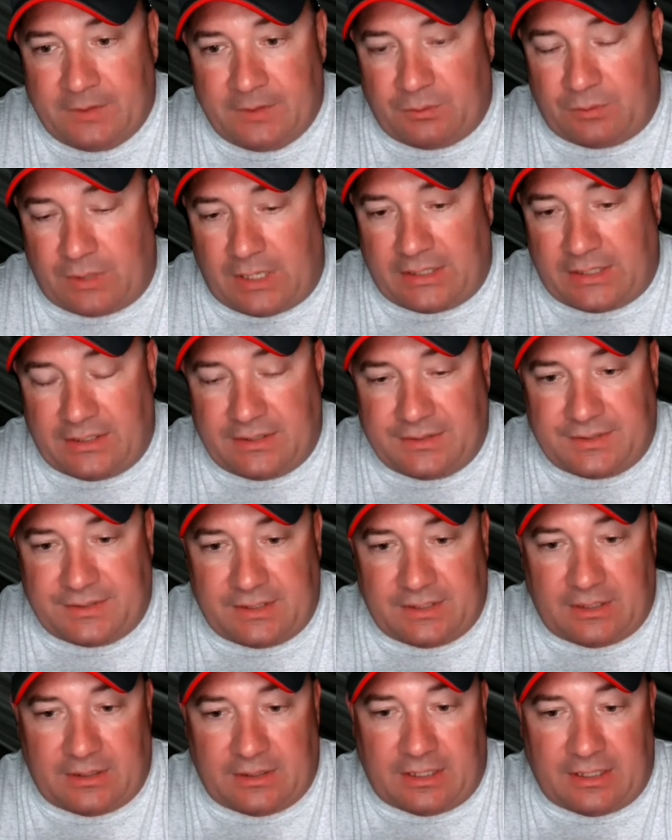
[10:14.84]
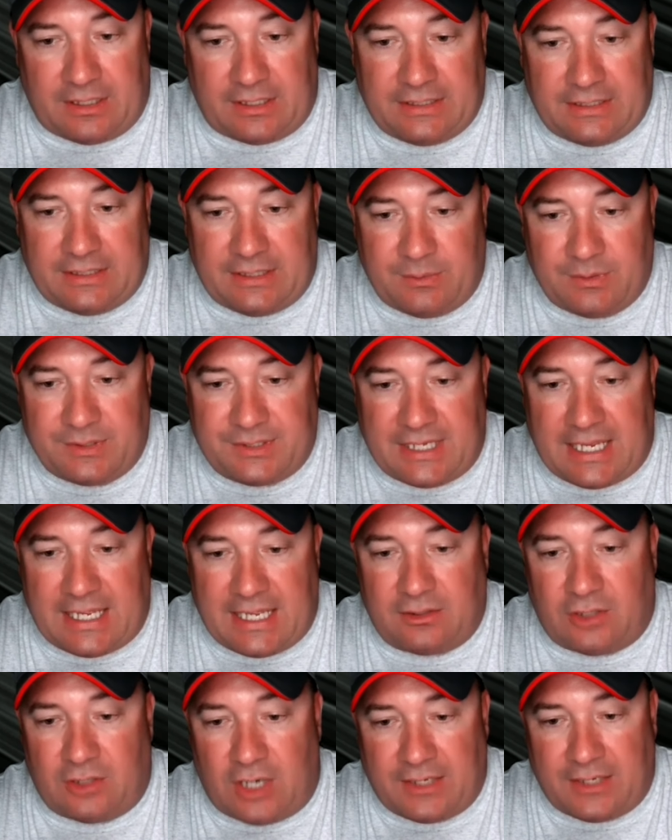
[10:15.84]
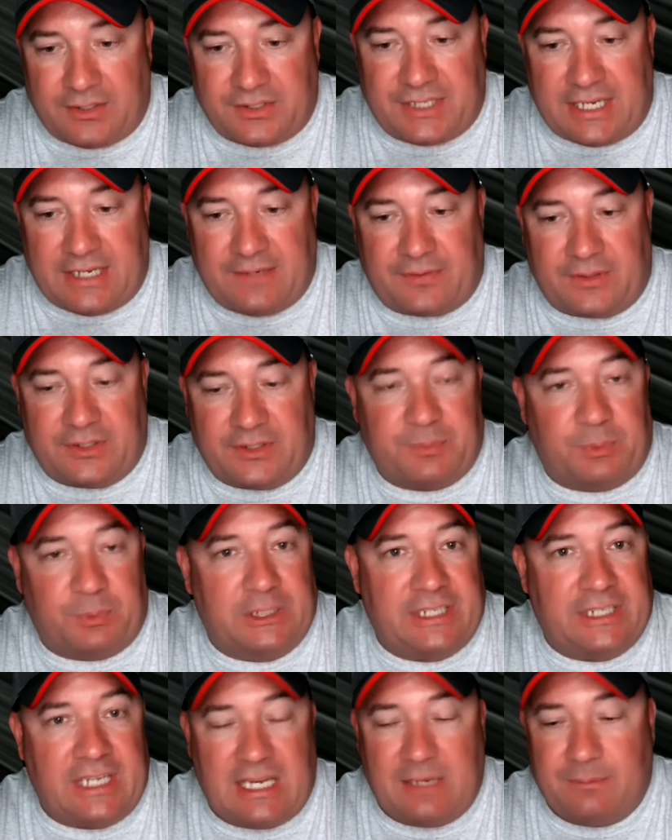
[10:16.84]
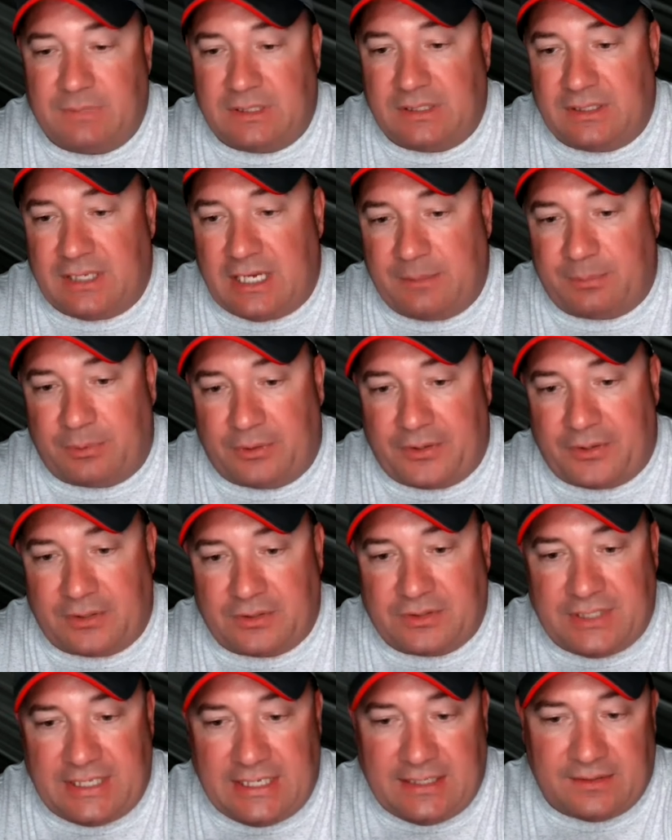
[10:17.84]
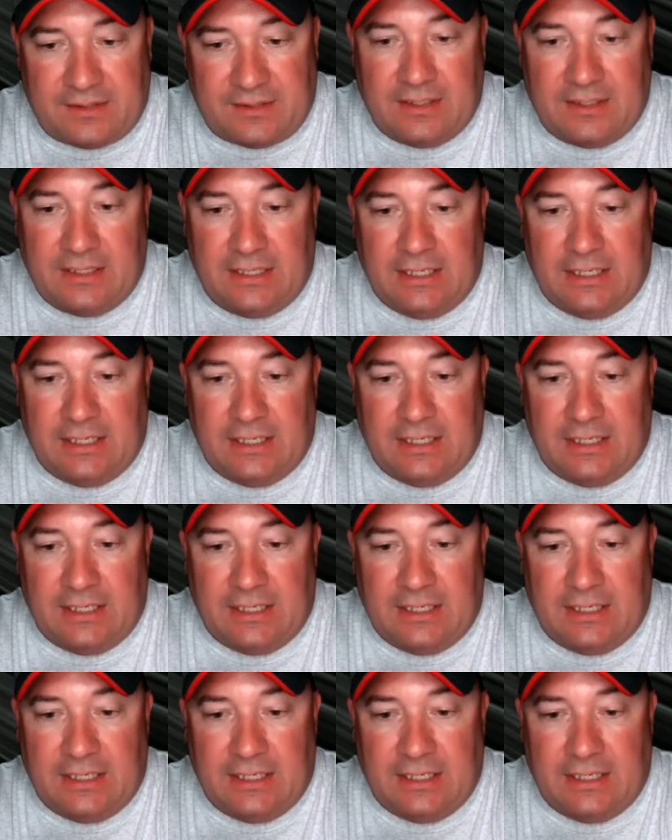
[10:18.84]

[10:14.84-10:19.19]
rankings there. He was at Ohio State for the spring game in April 13th.